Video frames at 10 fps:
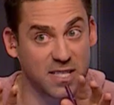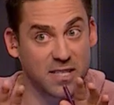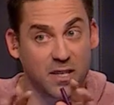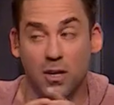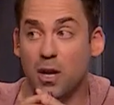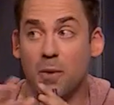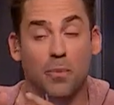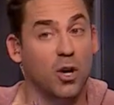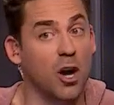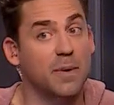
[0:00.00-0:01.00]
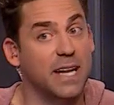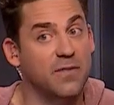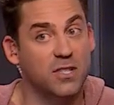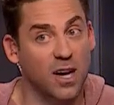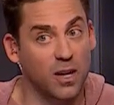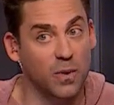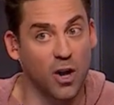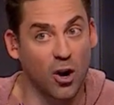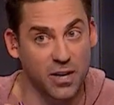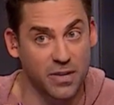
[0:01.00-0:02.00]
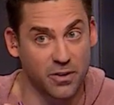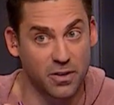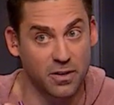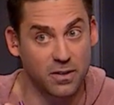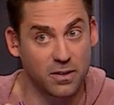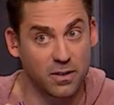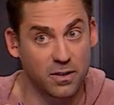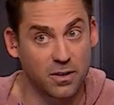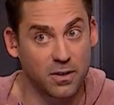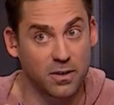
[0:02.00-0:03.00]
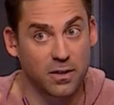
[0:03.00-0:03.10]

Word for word: this season. No. But Connor McDavid's not going to win the Hart either. But he's going